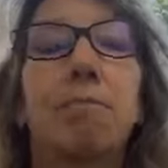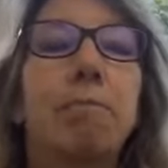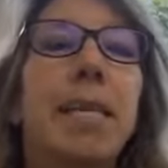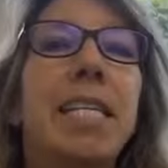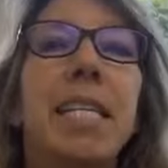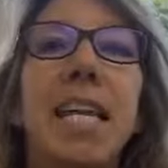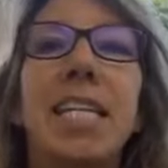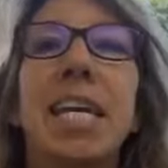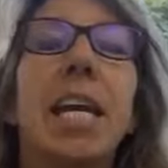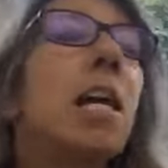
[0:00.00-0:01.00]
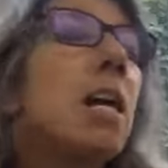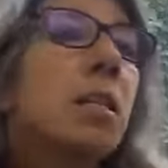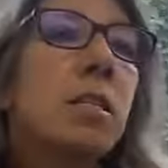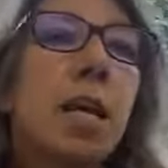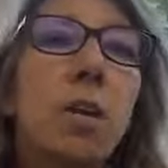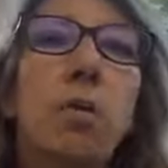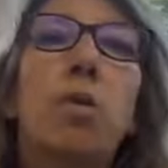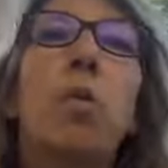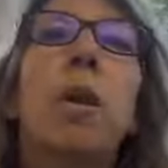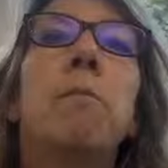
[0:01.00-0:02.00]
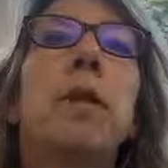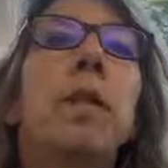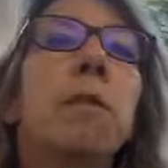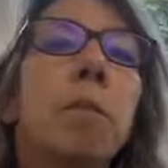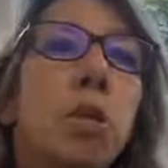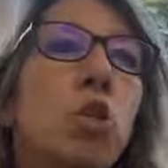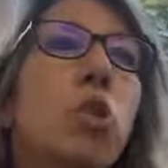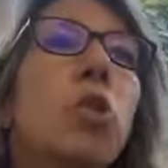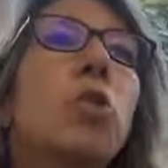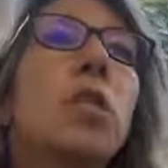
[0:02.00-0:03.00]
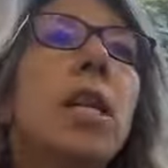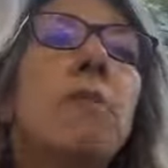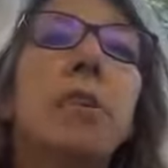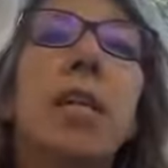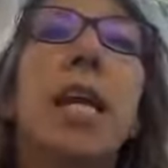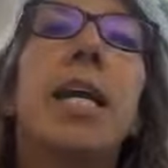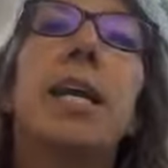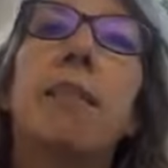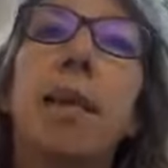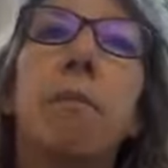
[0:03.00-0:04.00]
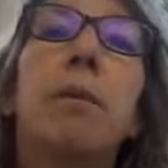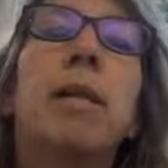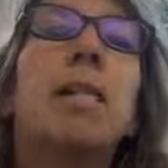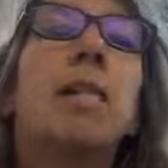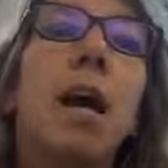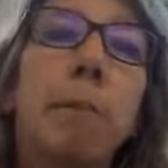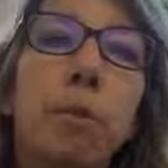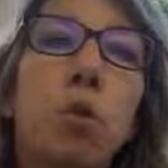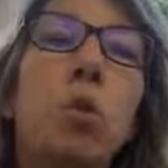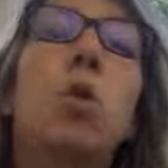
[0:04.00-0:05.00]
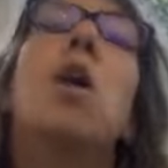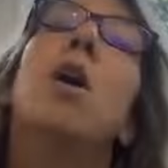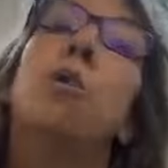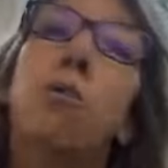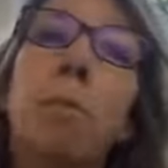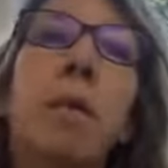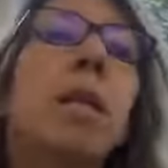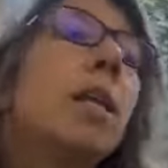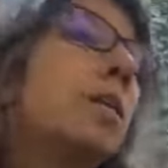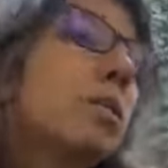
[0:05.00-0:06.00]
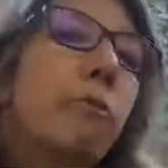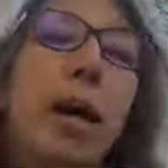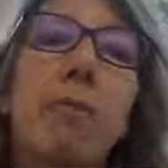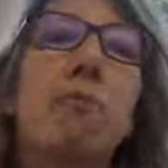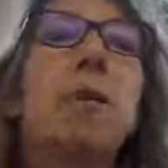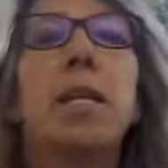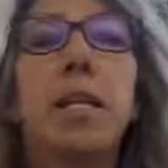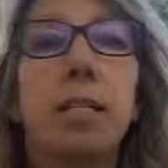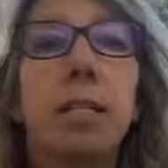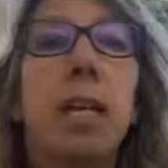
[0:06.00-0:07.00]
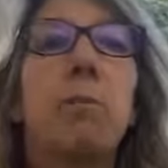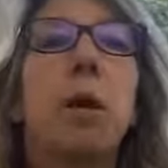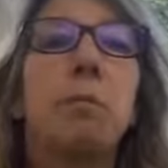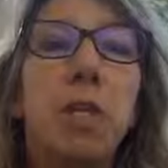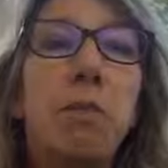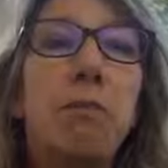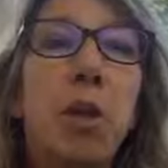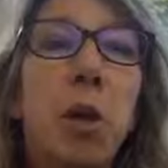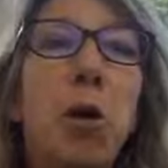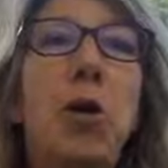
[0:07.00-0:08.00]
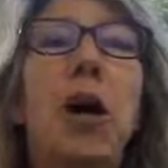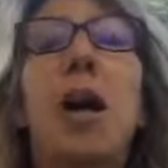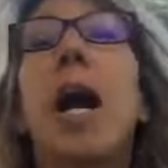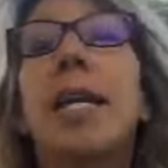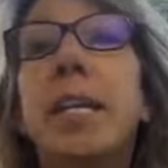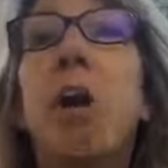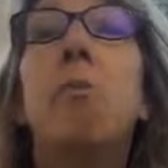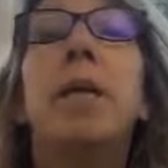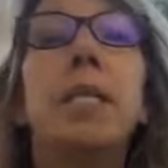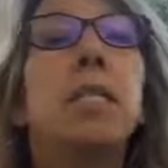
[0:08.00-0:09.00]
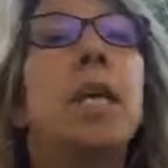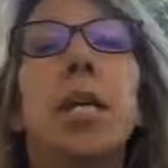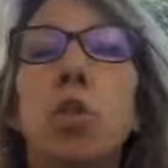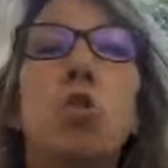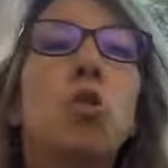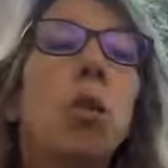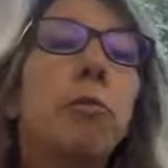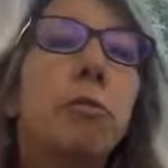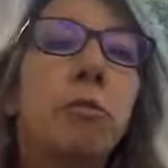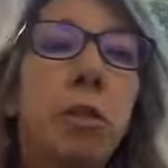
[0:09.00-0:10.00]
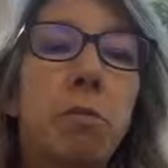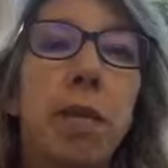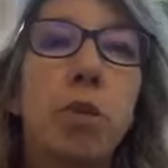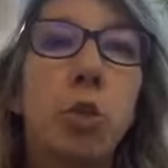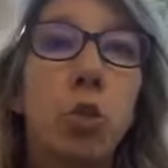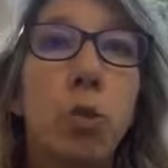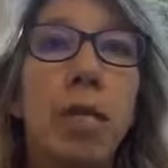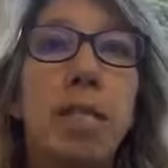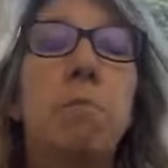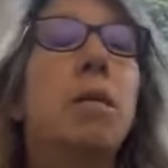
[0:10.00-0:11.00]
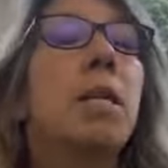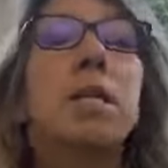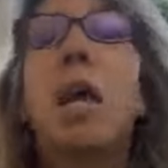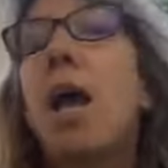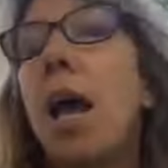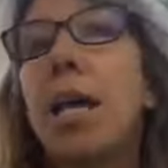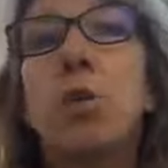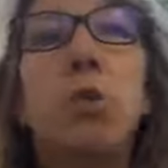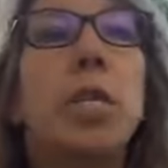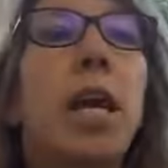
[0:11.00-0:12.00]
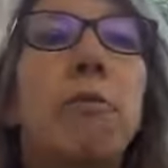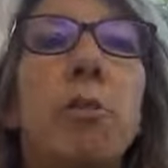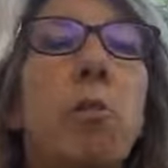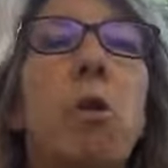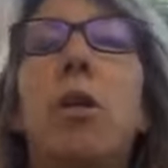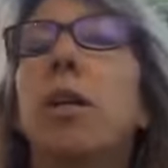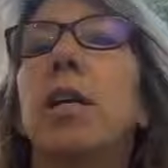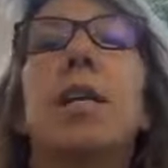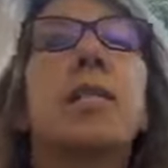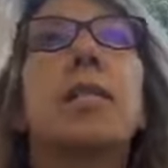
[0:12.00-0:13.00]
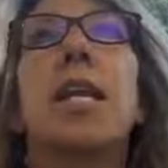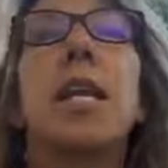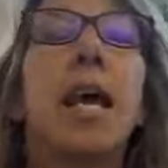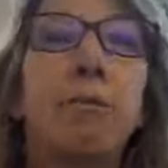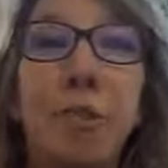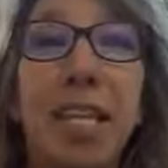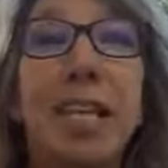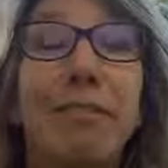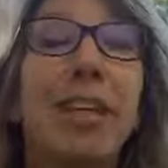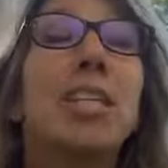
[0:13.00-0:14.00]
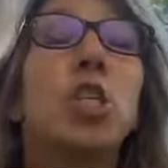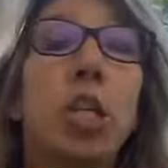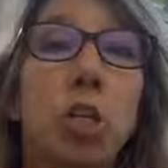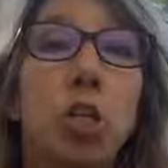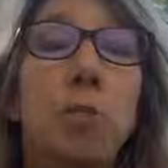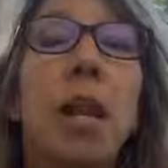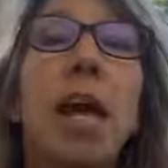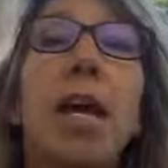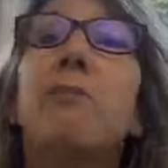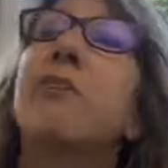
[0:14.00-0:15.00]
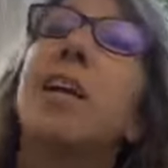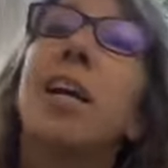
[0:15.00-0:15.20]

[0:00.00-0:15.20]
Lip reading: meditating. Start with 1 minute, make sure you do it every day, and then build it up to 3 minutes, 5 minutes, and perhaps even longer. I now meditate usually 15 minutes to 20 minutes. I do it every morning. It's a lifesaver. It changed my life,